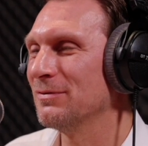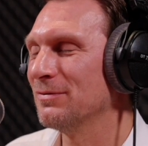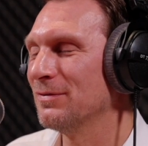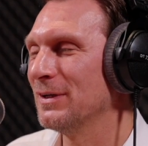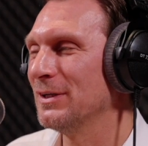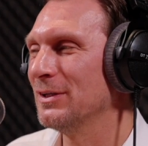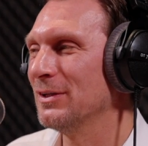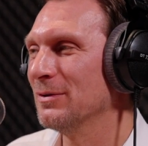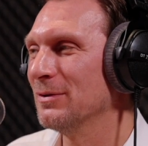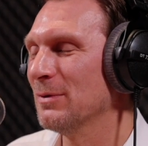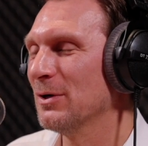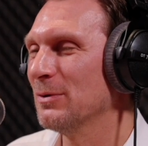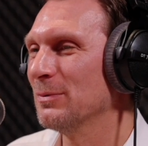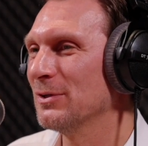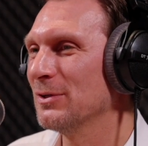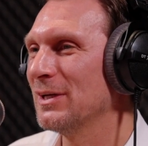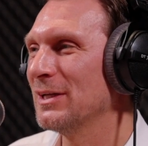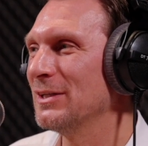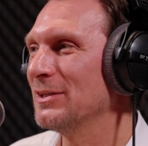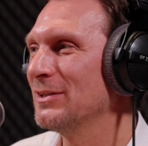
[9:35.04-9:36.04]
feed at the
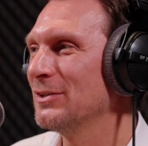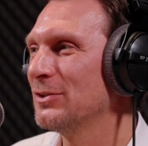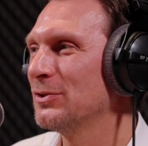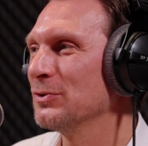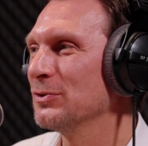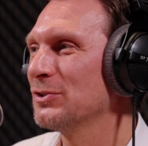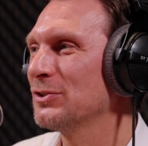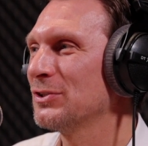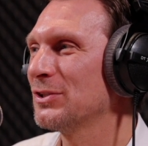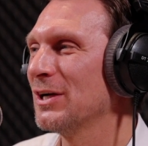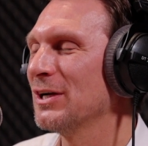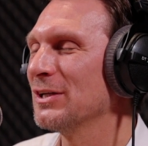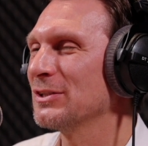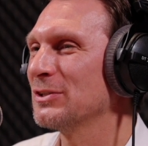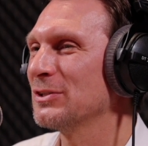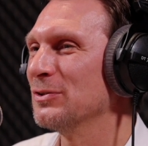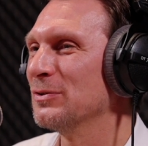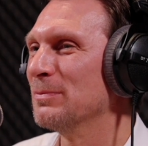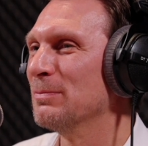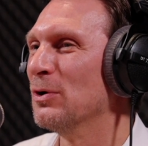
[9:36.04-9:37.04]
moment, and it does start
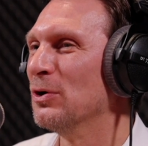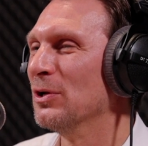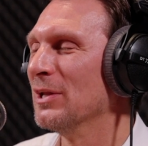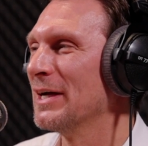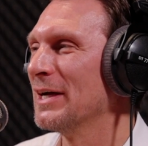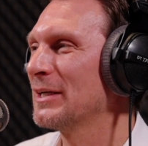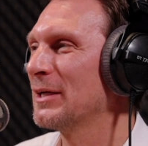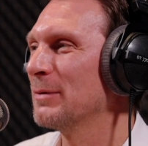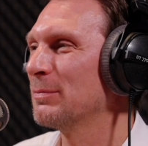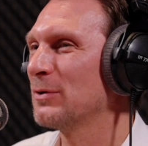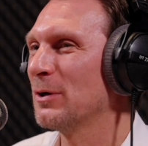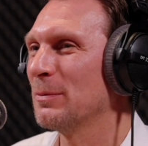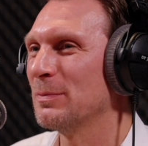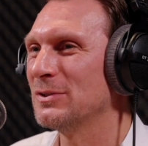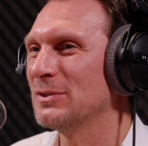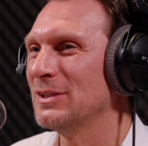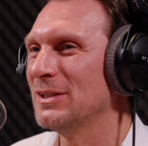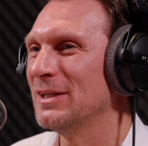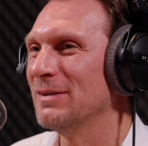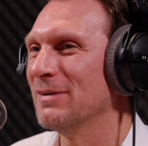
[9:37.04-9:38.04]
to look more like a
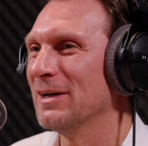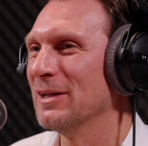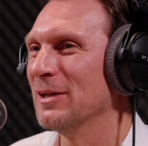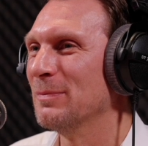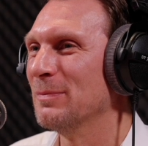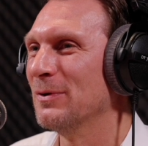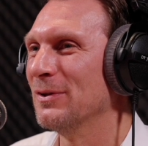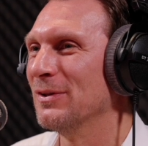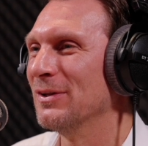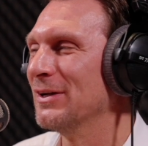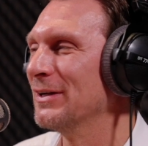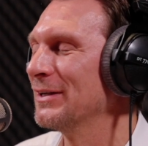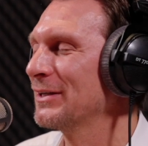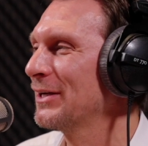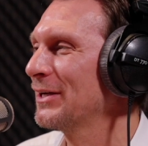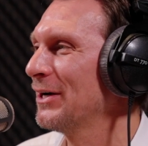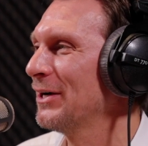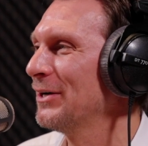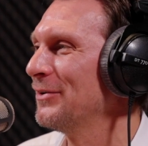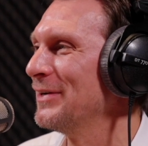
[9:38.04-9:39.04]
property developer than a
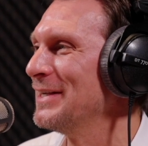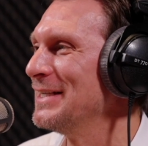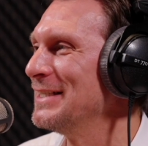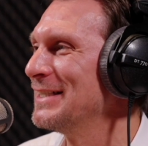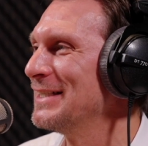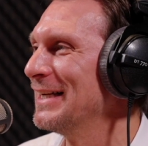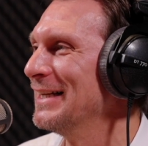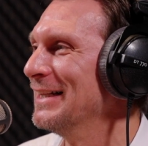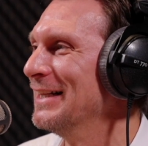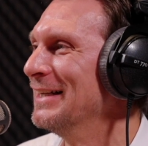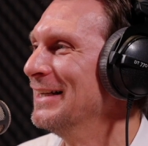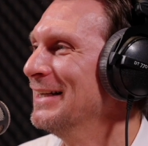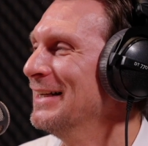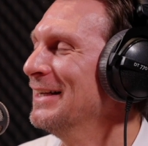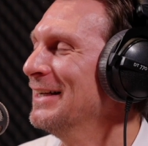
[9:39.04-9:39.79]
car retailer.